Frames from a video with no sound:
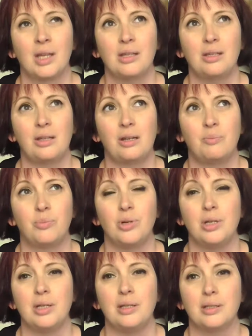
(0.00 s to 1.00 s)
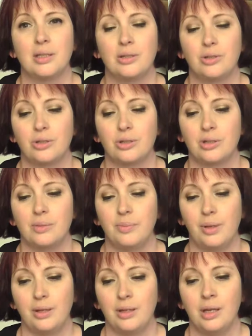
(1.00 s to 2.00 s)
guess like a breeding center or
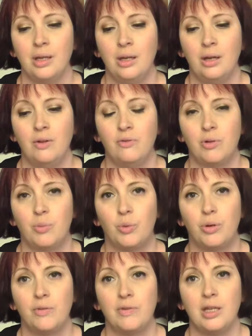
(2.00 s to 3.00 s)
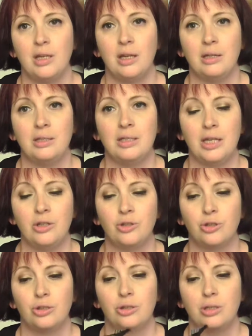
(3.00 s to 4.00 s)
something for more of the
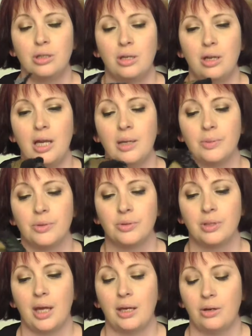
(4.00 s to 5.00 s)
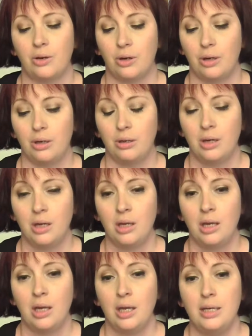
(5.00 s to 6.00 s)
endangered animals that are
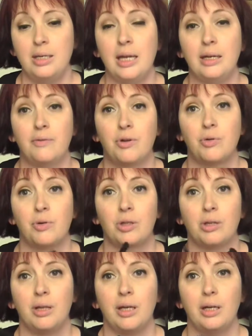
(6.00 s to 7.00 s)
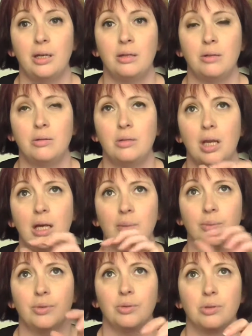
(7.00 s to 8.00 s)
native to North Carolina, and those
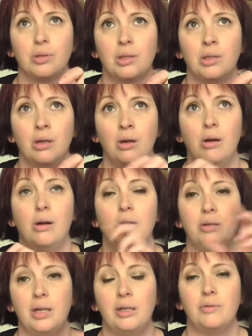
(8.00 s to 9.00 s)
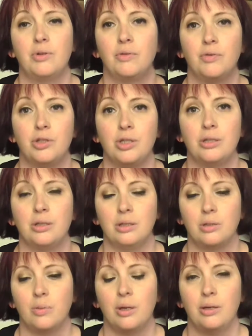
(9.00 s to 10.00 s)
animals are native to Virginia
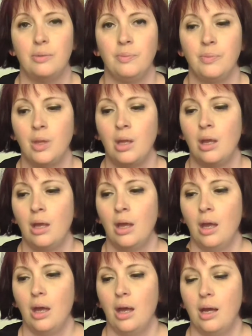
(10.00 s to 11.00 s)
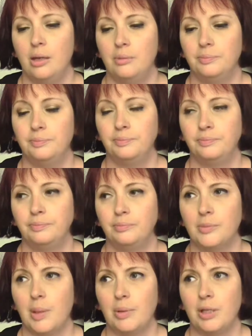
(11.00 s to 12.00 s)
as well.
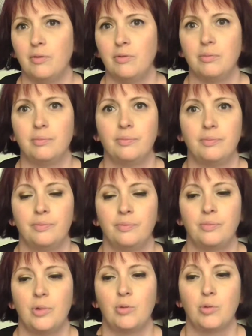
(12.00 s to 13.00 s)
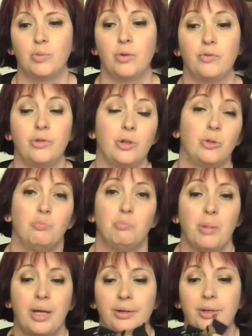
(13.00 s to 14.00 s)
I believe. There's a wolf too.
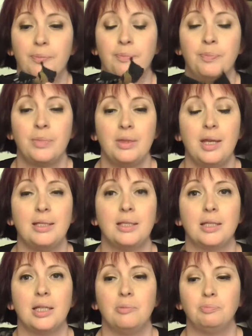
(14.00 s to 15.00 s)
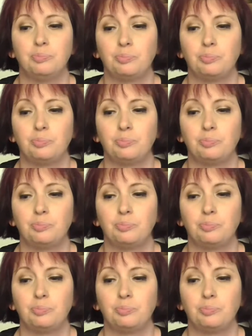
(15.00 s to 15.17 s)
I don't know. Things to see.